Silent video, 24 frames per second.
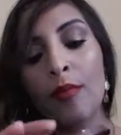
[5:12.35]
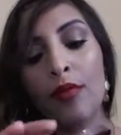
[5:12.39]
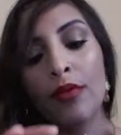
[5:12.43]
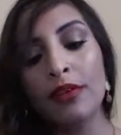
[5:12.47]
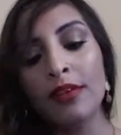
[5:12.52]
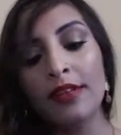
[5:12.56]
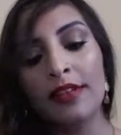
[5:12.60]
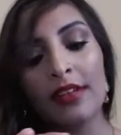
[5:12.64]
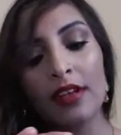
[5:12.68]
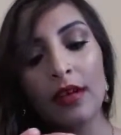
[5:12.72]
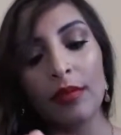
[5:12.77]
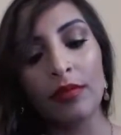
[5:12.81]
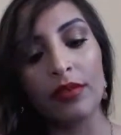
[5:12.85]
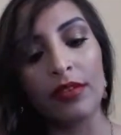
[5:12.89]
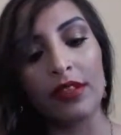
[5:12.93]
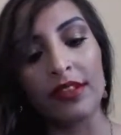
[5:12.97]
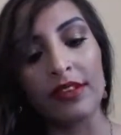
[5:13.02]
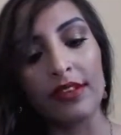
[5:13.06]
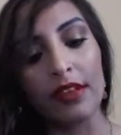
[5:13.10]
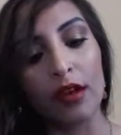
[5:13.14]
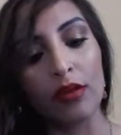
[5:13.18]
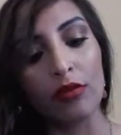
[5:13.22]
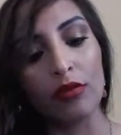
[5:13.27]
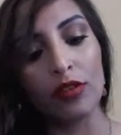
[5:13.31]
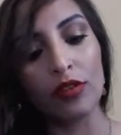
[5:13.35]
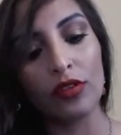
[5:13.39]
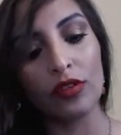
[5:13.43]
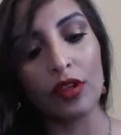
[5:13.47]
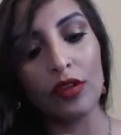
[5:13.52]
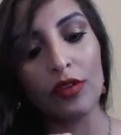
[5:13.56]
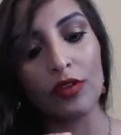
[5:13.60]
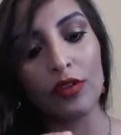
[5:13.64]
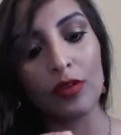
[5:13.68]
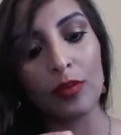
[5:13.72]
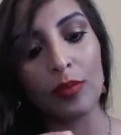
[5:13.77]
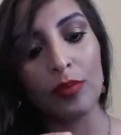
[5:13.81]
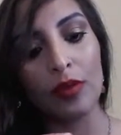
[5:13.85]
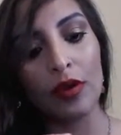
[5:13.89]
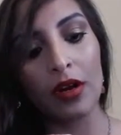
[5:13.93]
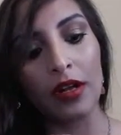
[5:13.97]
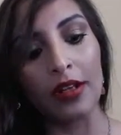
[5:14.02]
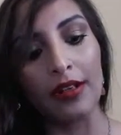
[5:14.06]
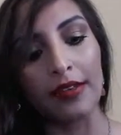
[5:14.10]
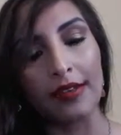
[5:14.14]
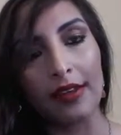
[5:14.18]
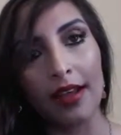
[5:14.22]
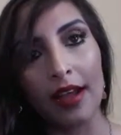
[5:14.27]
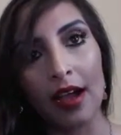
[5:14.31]
bronzed up with this, I was so
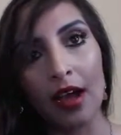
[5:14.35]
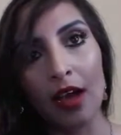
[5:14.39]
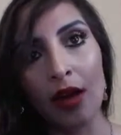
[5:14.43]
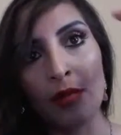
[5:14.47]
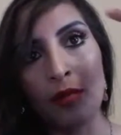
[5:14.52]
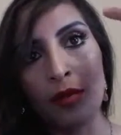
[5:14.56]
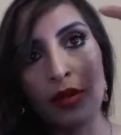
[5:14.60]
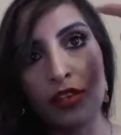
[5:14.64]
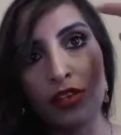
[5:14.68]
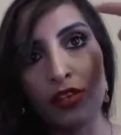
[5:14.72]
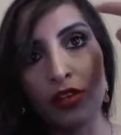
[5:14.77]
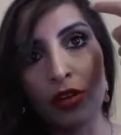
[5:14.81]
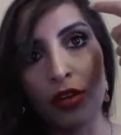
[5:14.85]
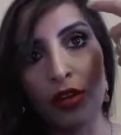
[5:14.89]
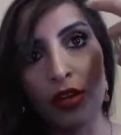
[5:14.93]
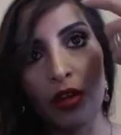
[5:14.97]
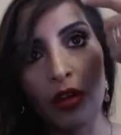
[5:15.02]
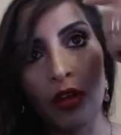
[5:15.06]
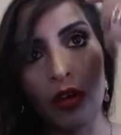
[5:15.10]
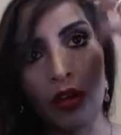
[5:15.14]
surprised at how much